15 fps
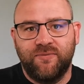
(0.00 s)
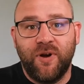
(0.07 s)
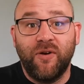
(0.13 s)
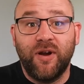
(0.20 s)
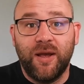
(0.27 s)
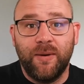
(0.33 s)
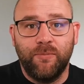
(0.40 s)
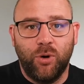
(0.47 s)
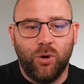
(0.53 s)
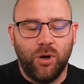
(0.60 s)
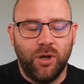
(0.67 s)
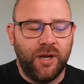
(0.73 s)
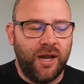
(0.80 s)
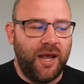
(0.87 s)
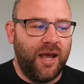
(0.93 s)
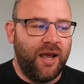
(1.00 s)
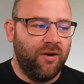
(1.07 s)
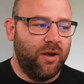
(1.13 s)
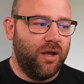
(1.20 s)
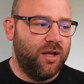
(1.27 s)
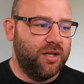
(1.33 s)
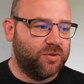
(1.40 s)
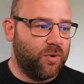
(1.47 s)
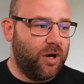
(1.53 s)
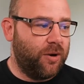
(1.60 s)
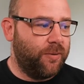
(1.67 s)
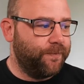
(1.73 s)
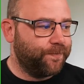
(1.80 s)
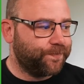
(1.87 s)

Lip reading: very important here as well.